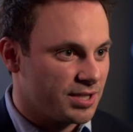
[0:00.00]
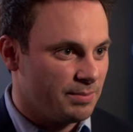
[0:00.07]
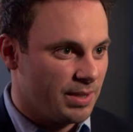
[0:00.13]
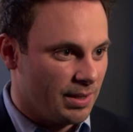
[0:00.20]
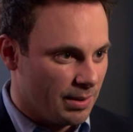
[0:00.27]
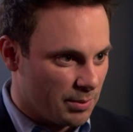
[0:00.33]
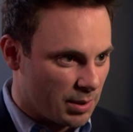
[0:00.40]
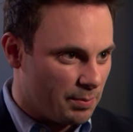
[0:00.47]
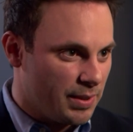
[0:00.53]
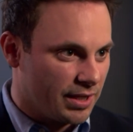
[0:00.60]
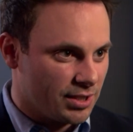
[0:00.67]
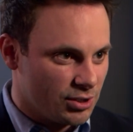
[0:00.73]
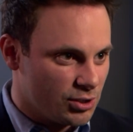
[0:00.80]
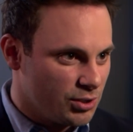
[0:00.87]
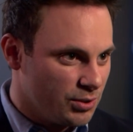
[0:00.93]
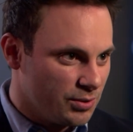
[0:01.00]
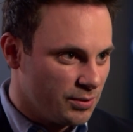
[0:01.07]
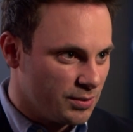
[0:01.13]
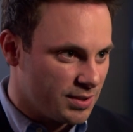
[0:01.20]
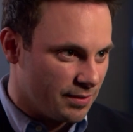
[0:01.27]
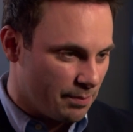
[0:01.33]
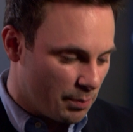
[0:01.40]
and being able to pick and
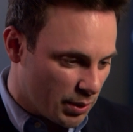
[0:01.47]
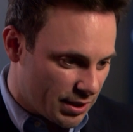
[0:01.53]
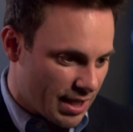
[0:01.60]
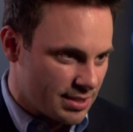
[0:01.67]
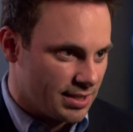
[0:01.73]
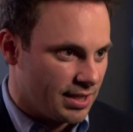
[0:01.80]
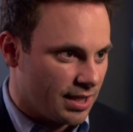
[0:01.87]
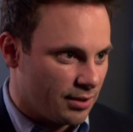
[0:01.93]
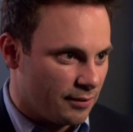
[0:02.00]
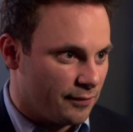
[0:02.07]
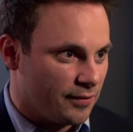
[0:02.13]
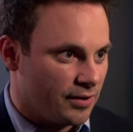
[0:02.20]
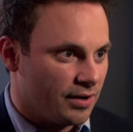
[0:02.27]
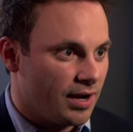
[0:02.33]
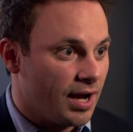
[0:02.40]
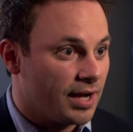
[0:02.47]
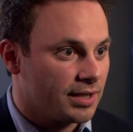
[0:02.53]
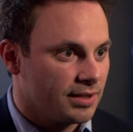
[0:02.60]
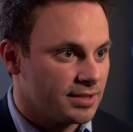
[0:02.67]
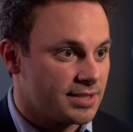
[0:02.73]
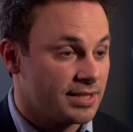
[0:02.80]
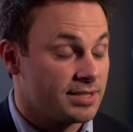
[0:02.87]
choose and put that together for
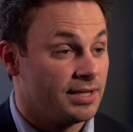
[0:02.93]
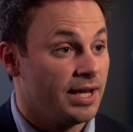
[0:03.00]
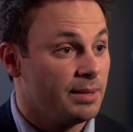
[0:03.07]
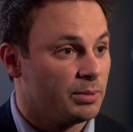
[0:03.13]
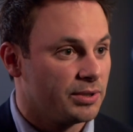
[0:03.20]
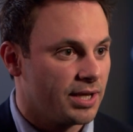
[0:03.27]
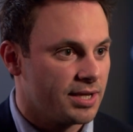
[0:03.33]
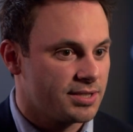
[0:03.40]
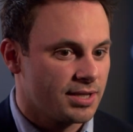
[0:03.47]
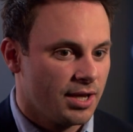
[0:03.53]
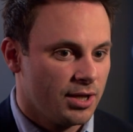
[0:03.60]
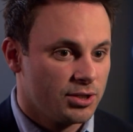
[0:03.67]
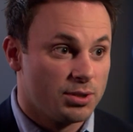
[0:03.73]
Oculus has enabled us